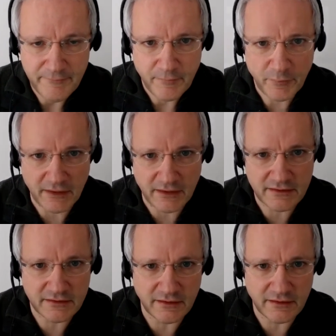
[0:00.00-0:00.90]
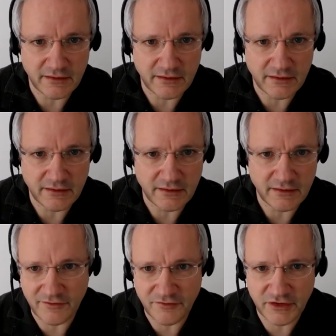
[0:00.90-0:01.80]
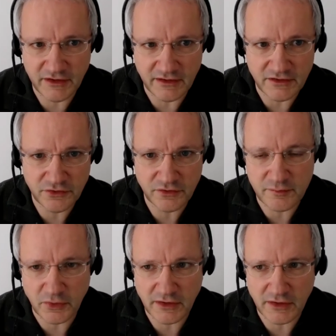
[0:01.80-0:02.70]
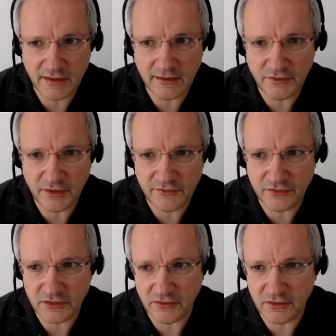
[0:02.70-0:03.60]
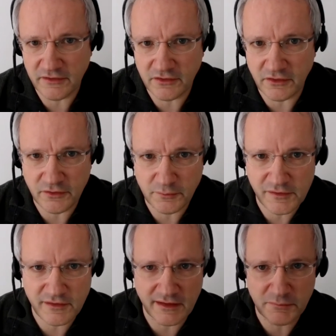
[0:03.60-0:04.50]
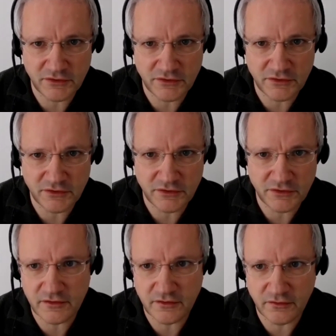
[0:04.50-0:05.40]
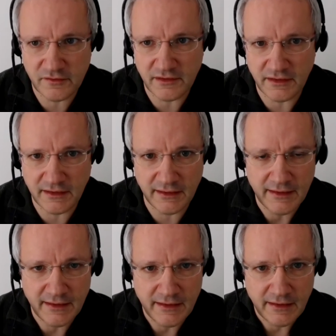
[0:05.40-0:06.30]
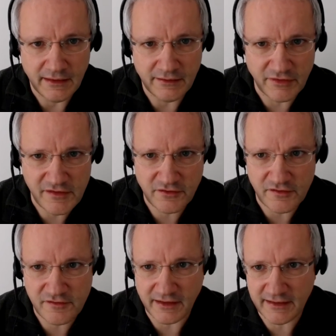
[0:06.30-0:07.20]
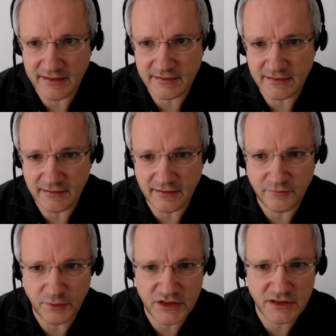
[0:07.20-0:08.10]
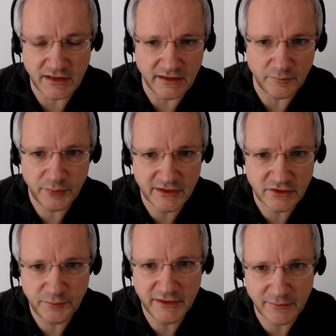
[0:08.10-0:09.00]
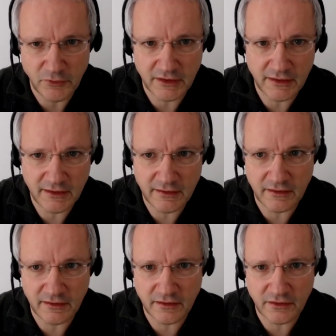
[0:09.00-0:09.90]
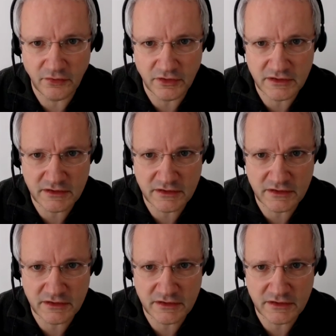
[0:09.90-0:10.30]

But as in every insurance model, you have not only the consumer side, but you have also the investor side, which in a peer-to-peer model could